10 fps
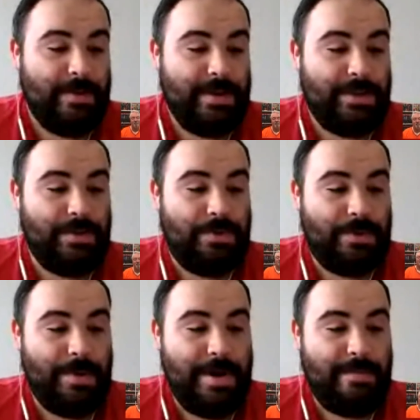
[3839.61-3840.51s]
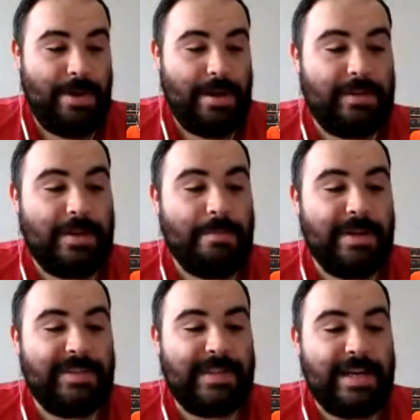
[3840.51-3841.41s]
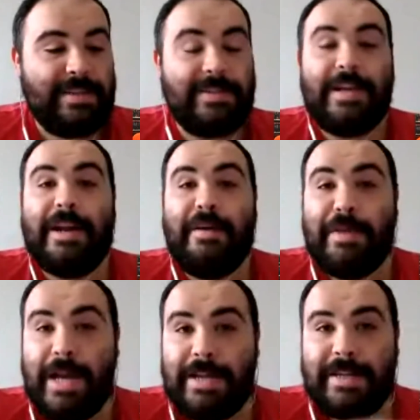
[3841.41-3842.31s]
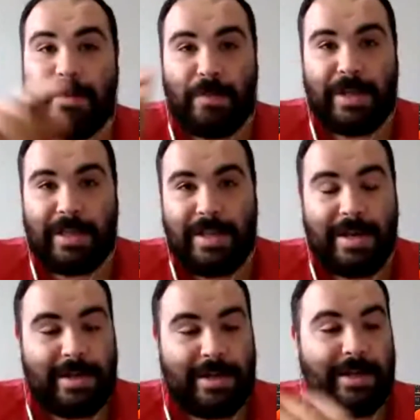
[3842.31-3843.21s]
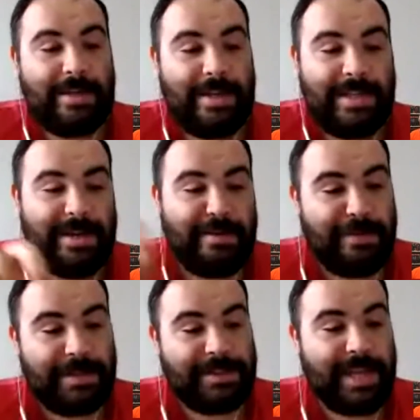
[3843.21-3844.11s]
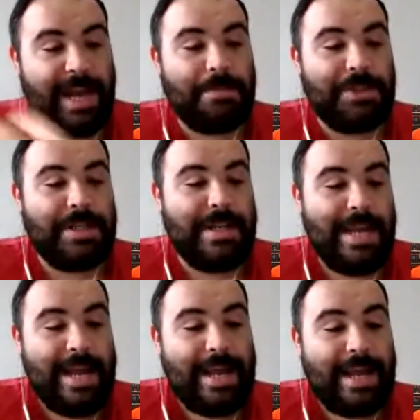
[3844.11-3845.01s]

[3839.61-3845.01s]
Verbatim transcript: One, two, three. Somebody said "son of a," and with uh, he didn't finish the caption.